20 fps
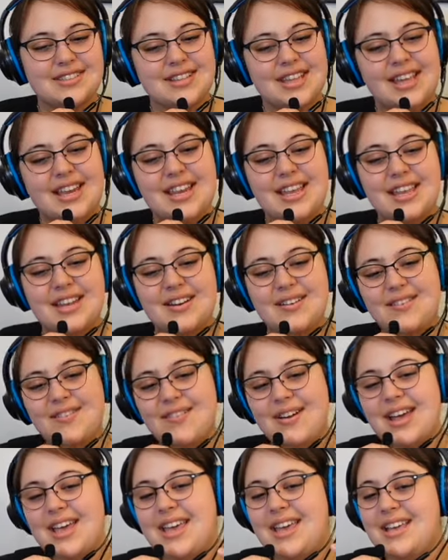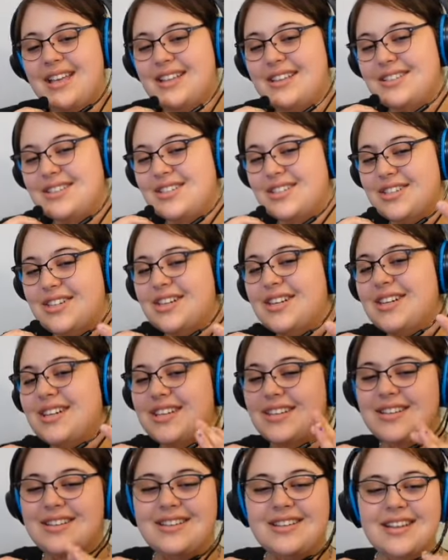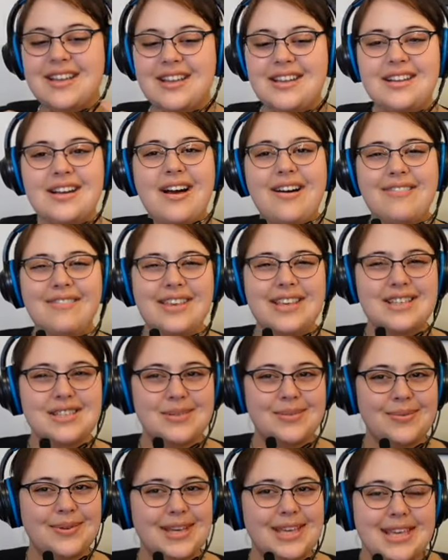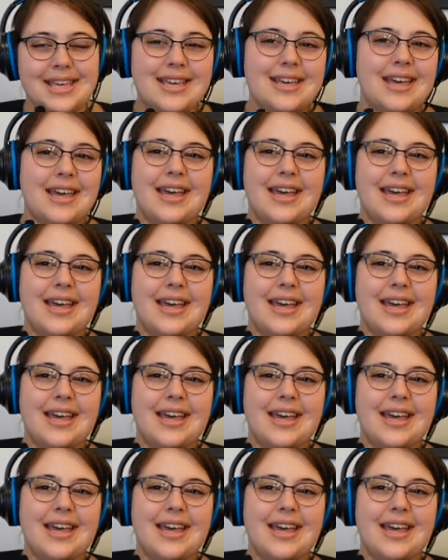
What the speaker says: lady in a white shirt and obvious wig.